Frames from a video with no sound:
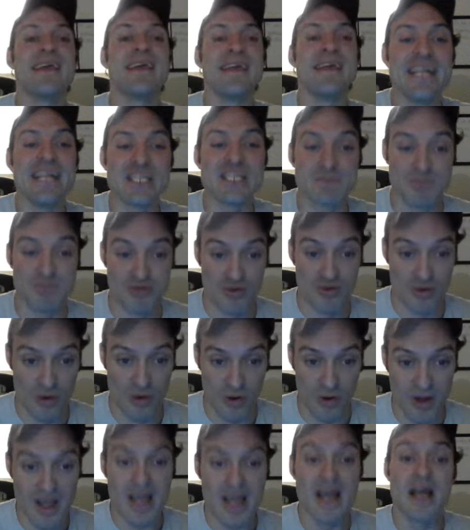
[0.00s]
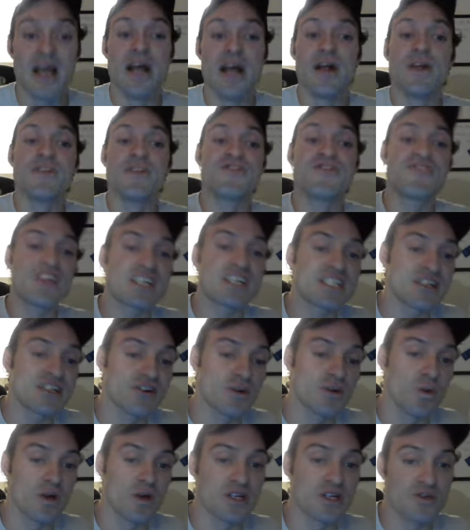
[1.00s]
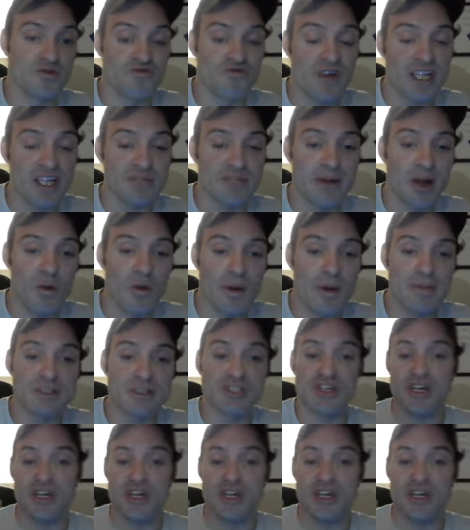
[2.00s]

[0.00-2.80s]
It's brutal. 6 Tyranid Warriors with ranged bio weapons.